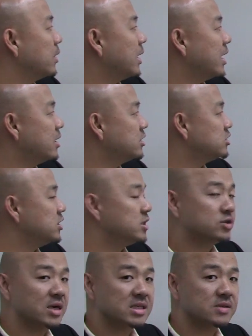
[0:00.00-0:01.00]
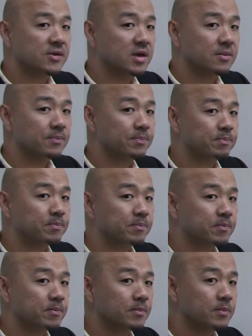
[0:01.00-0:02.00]
energy is transferred,
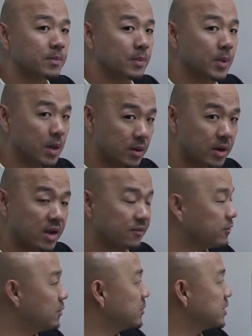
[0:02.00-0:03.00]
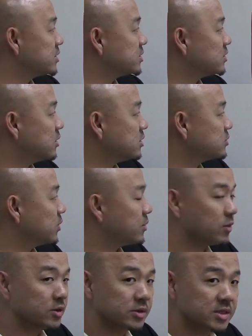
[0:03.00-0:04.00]
alright, from the source where you
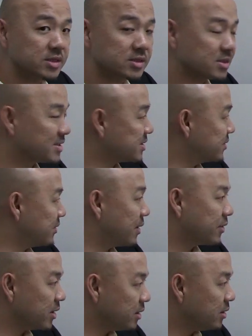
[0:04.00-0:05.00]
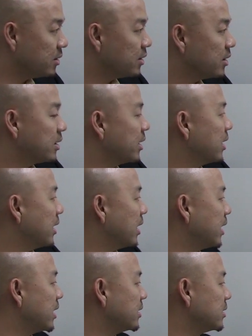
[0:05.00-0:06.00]
produce it, it's a surrounding,
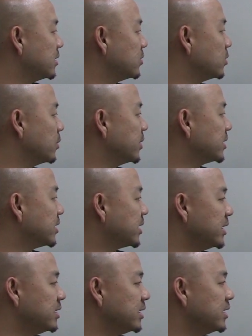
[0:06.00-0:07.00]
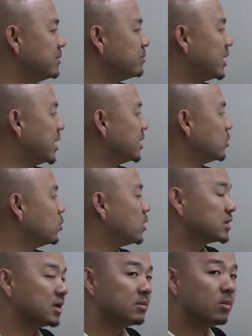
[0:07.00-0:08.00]
and it will be taken in by the
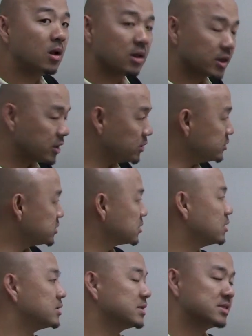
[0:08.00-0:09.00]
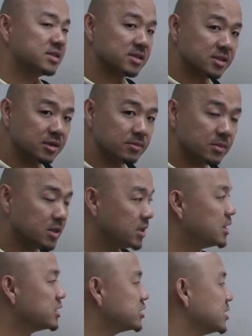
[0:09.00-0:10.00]
water molecules called the system.
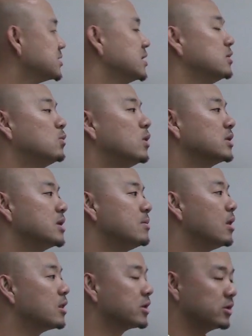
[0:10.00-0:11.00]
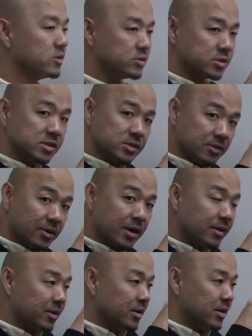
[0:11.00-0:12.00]
It's just that the water molecules,
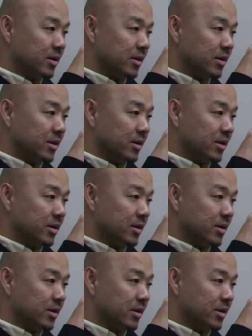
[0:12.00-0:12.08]
right,